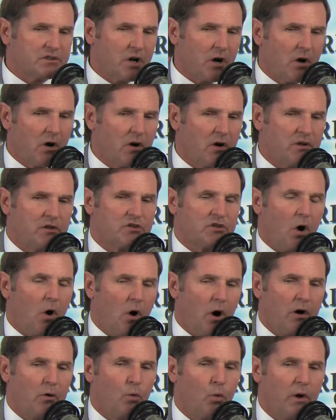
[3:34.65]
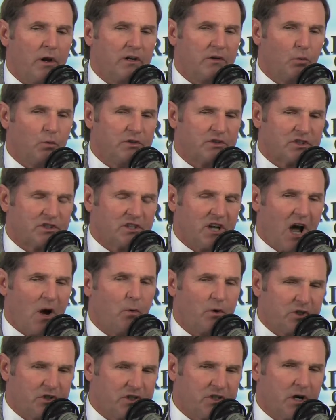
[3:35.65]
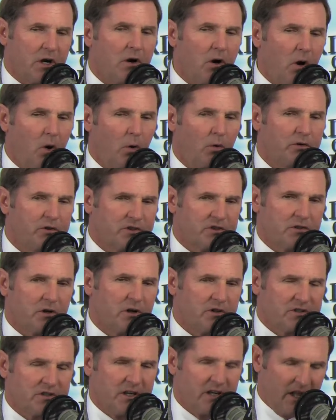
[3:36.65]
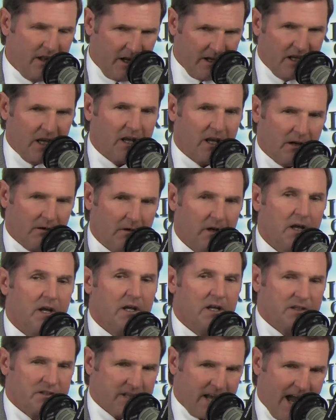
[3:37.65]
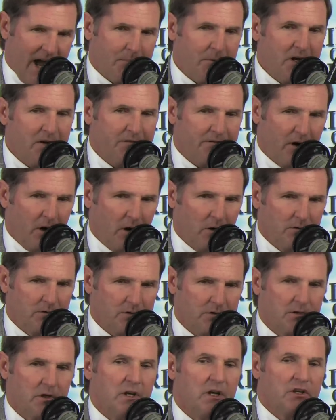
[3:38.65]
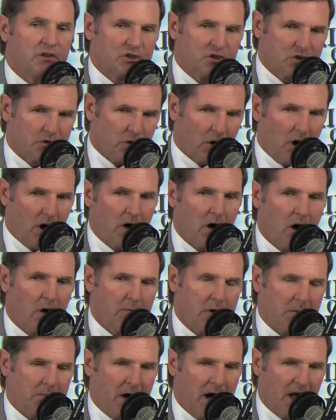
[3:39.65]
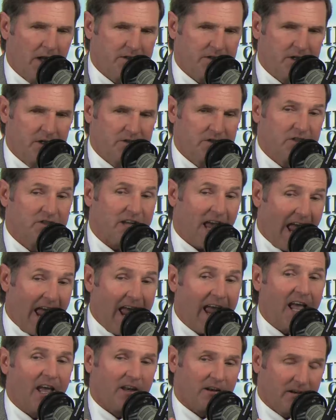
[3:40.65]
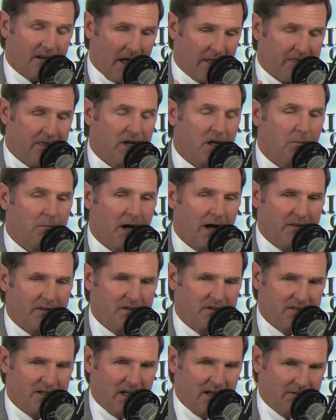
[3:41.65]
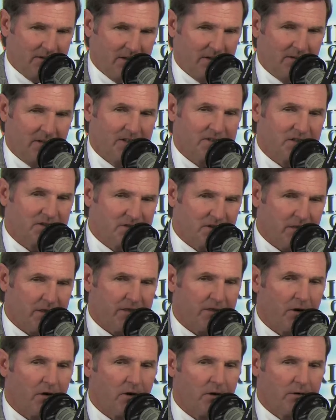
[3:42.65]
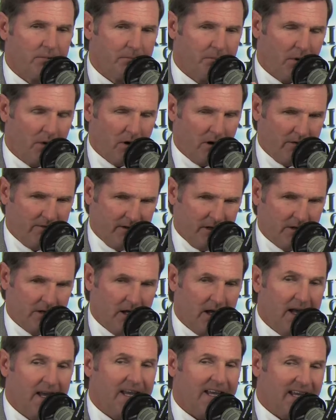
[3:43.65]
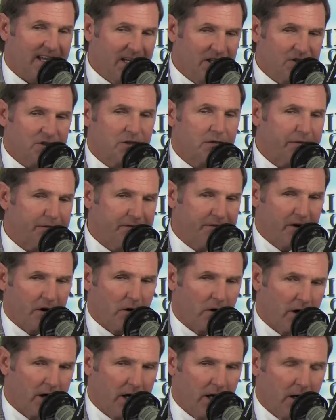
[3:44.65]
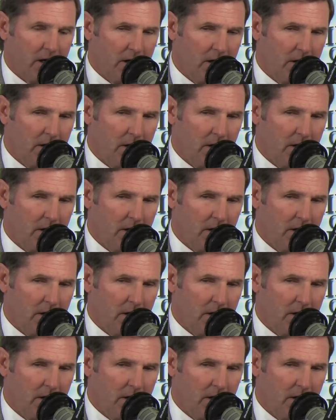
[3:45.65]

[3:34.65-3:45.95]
turns on when when stock, when shareholders start saying again tapping phones, strong arming politicians, and now think about this, David. This is the third part of it interfering